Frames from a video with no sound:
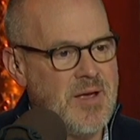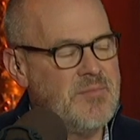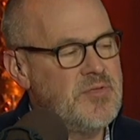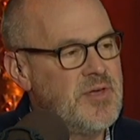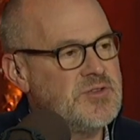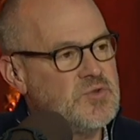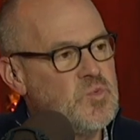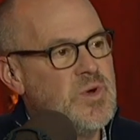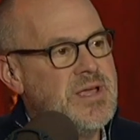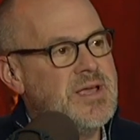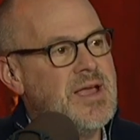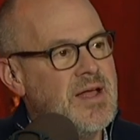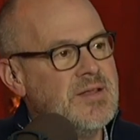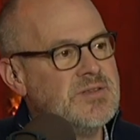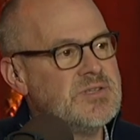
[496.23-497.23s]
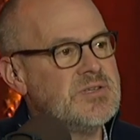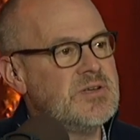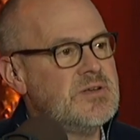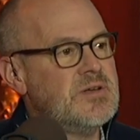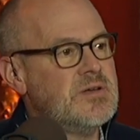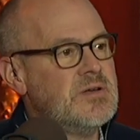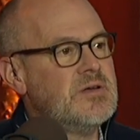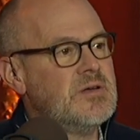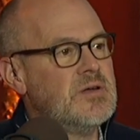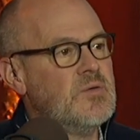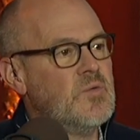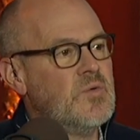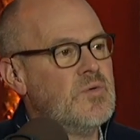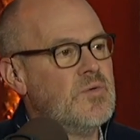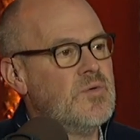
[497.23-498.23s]
game, this weekend's
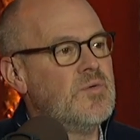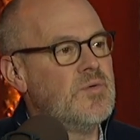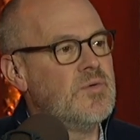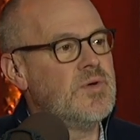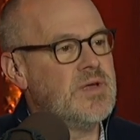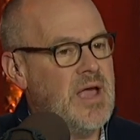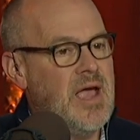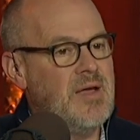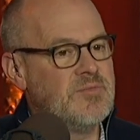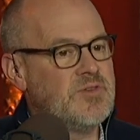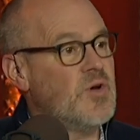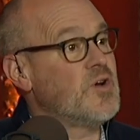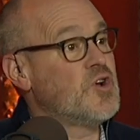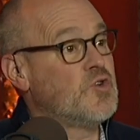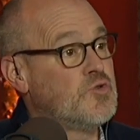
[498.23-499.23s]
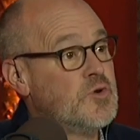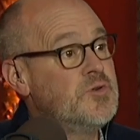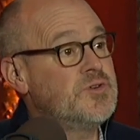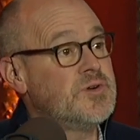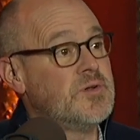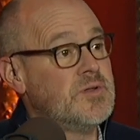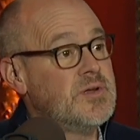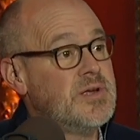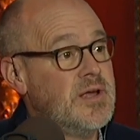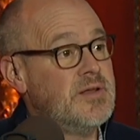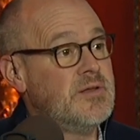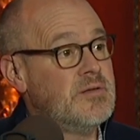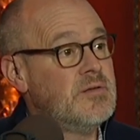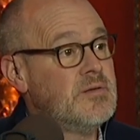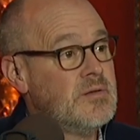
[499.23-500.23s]
games are crucial
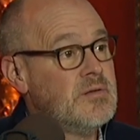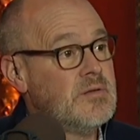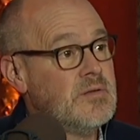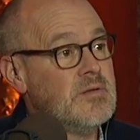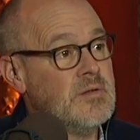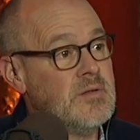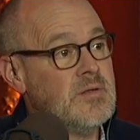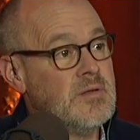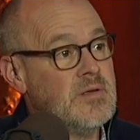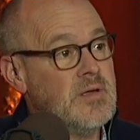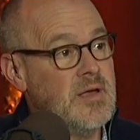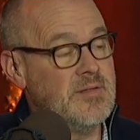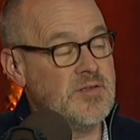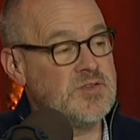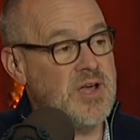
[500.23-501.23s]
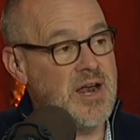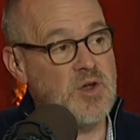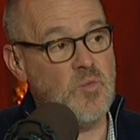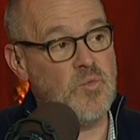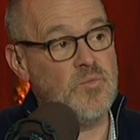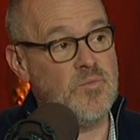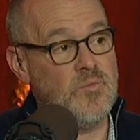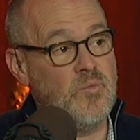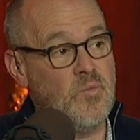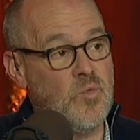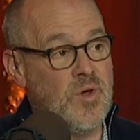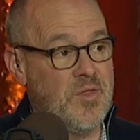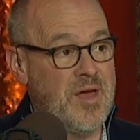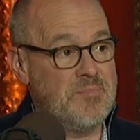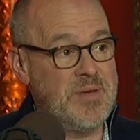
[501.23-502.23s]
in in deciding
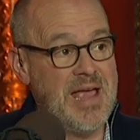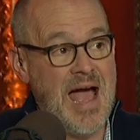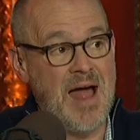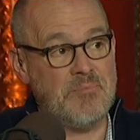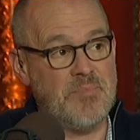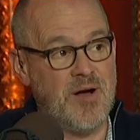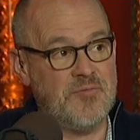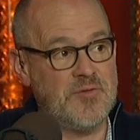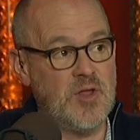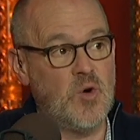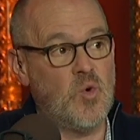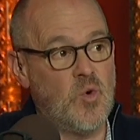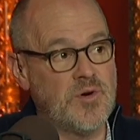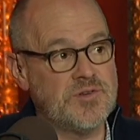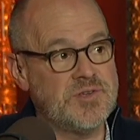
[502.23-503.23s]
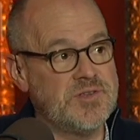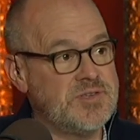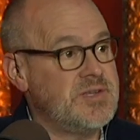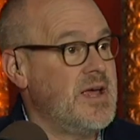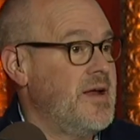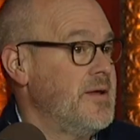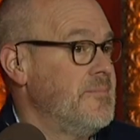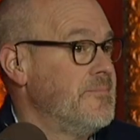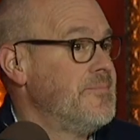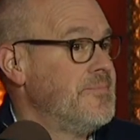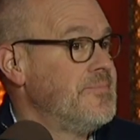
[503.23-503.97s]
will that be at Buffalo or Cincinnati.